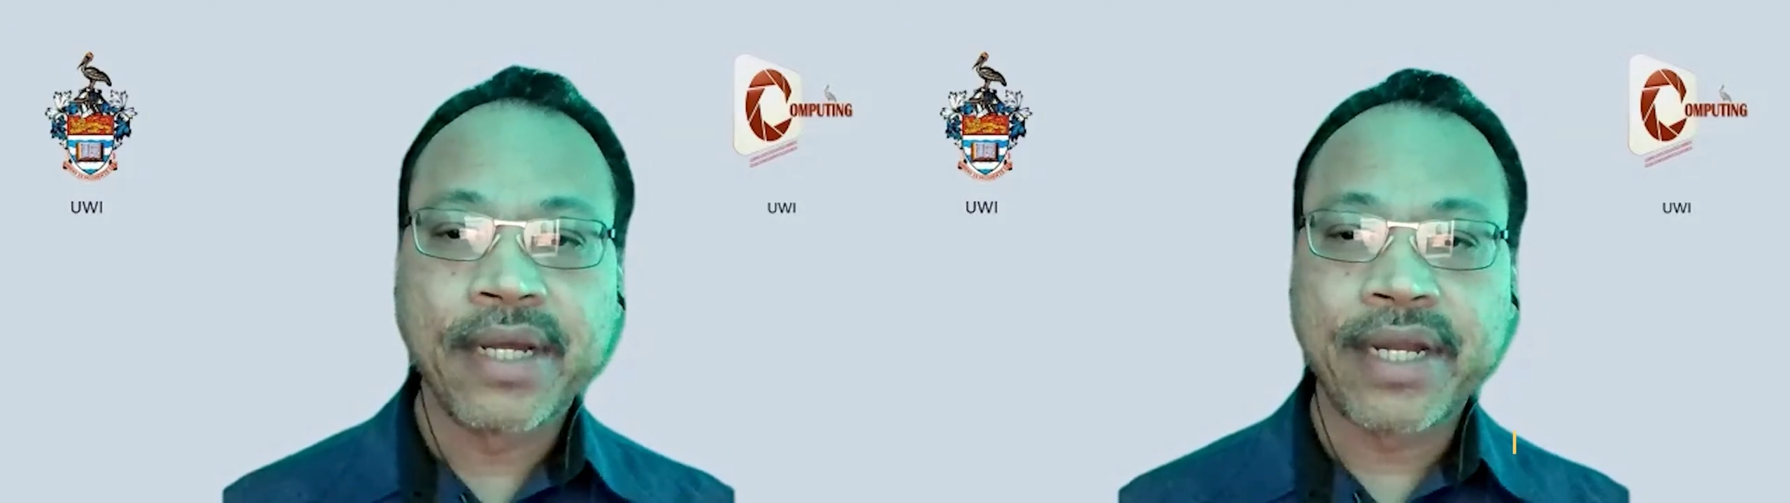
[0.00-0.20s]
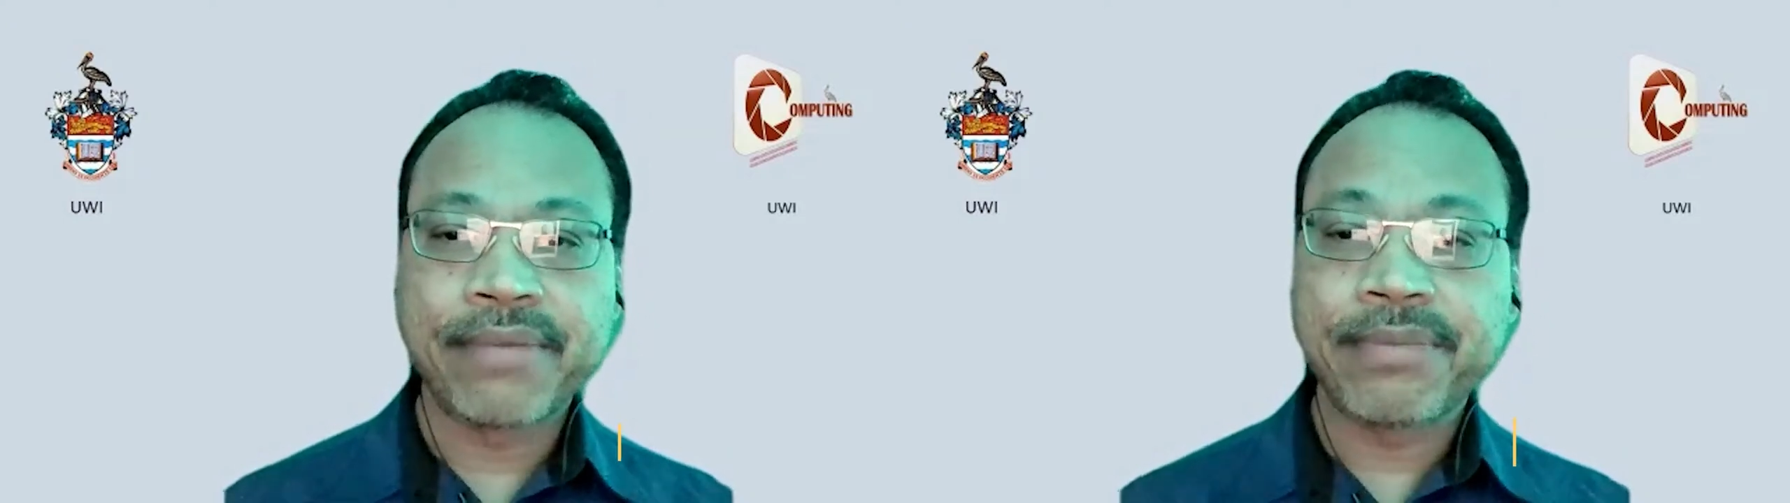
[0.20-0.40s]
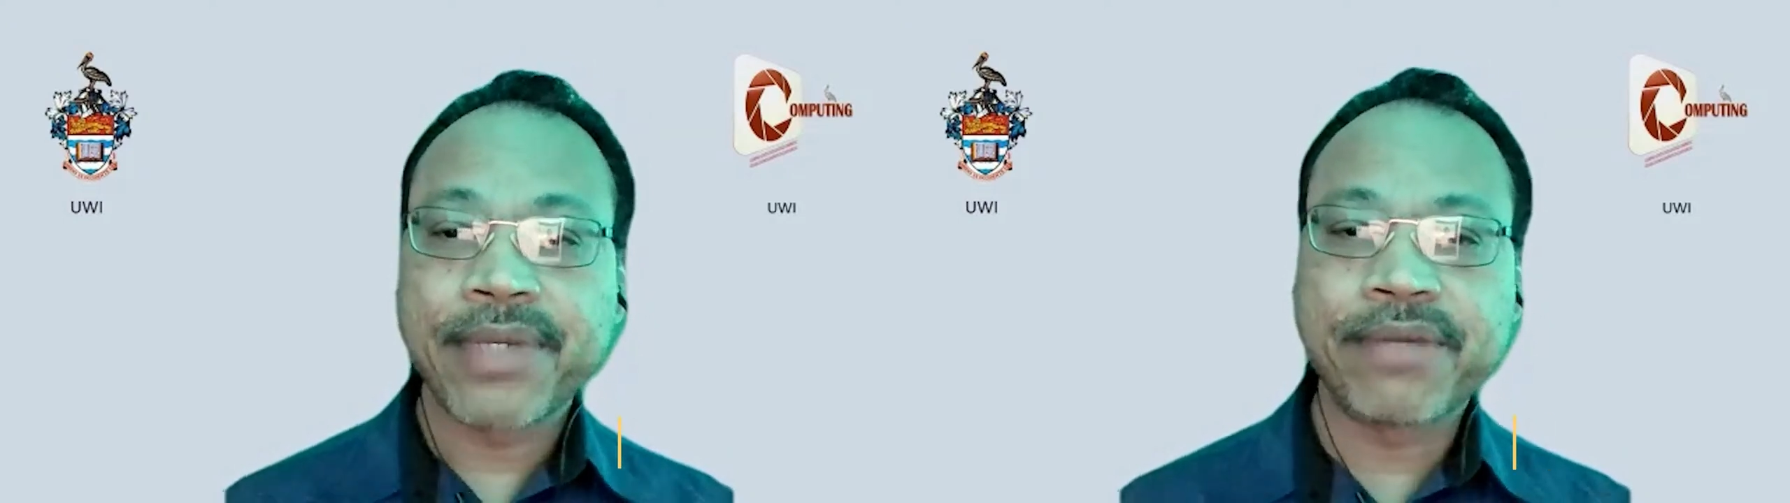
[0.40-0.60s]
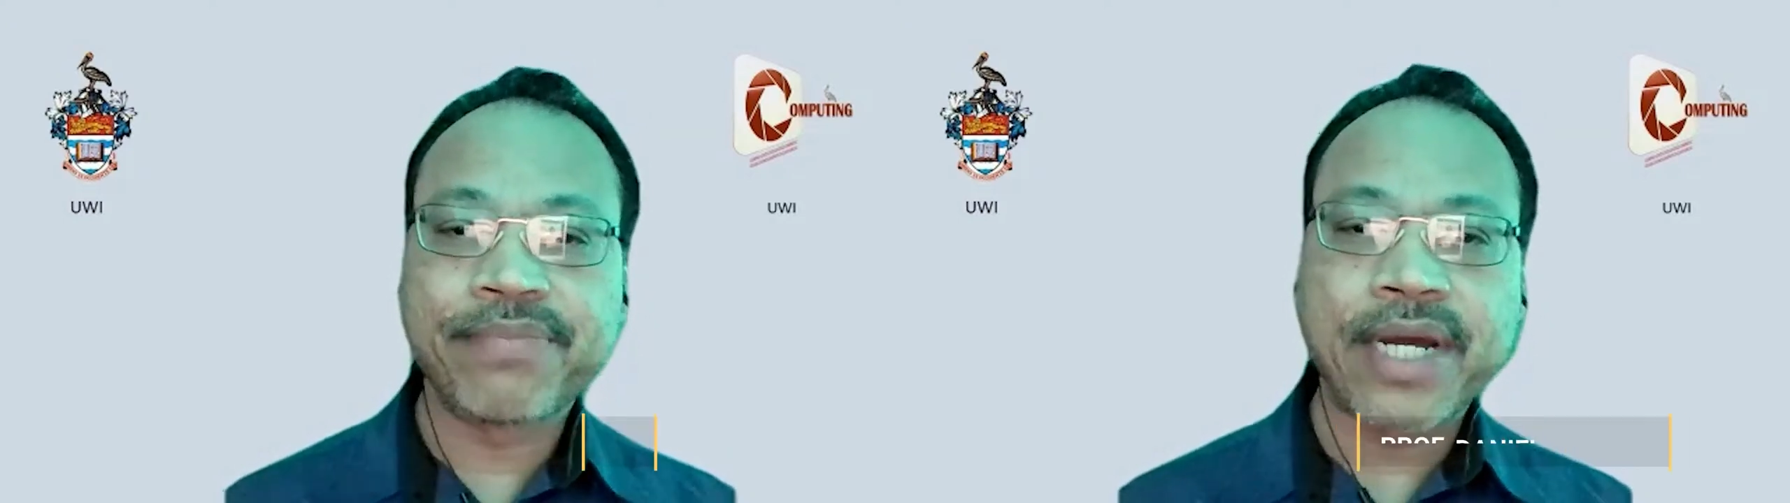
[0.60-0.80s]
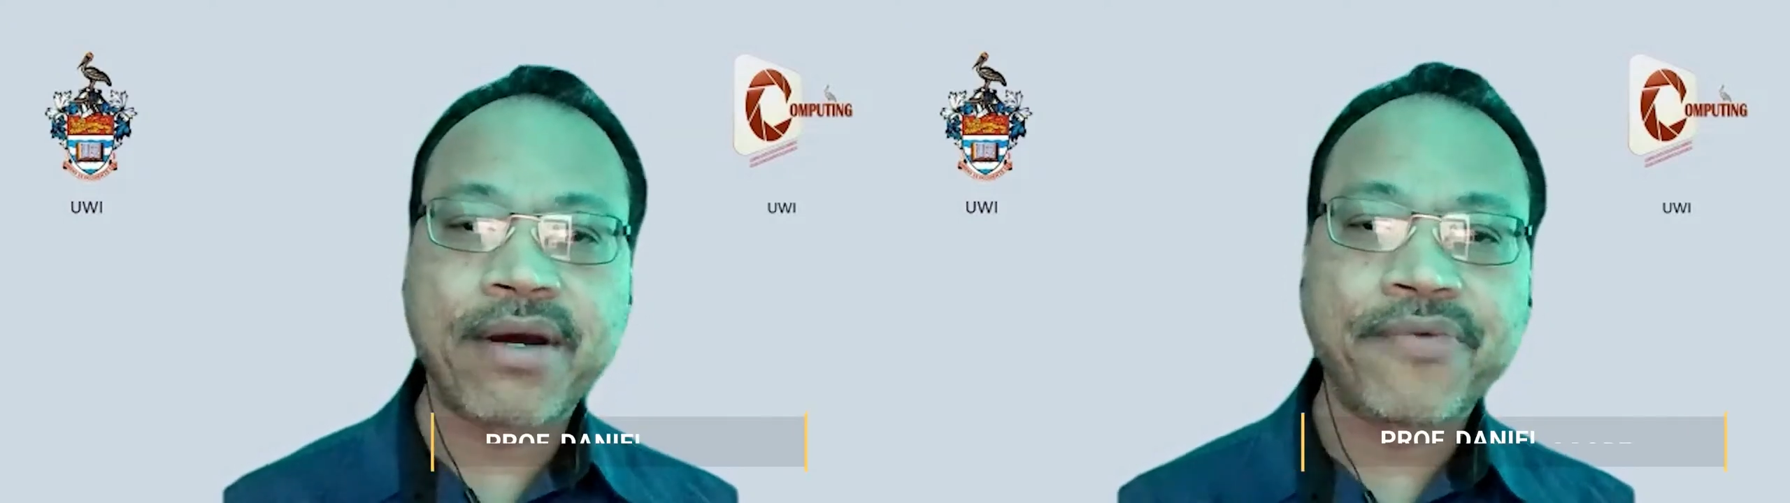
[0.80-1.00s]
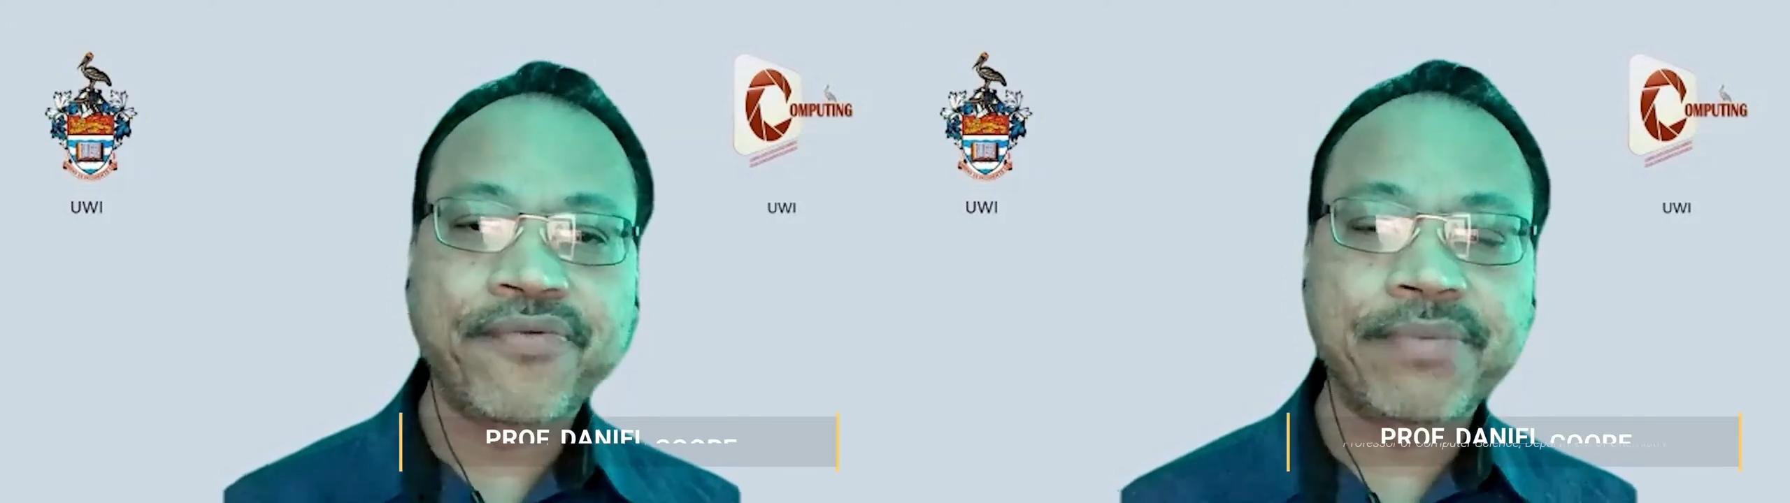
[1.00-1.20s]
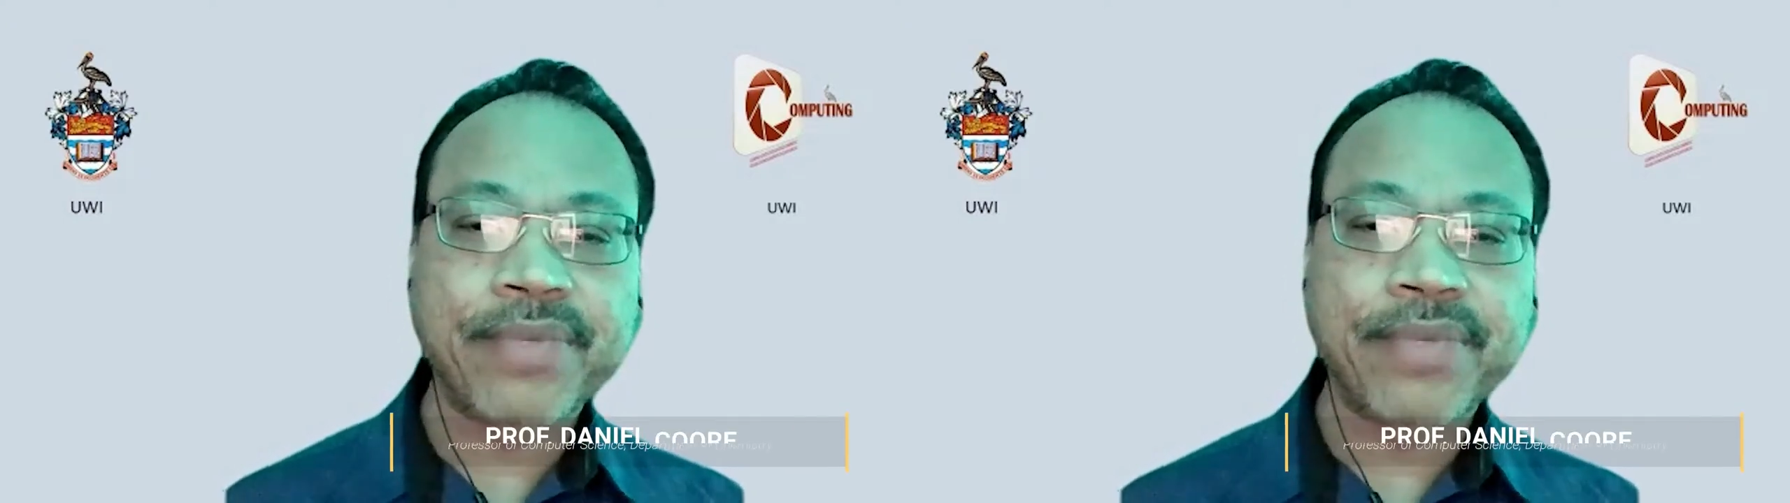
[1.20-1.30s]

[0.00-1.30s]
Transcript: Let me begin by offering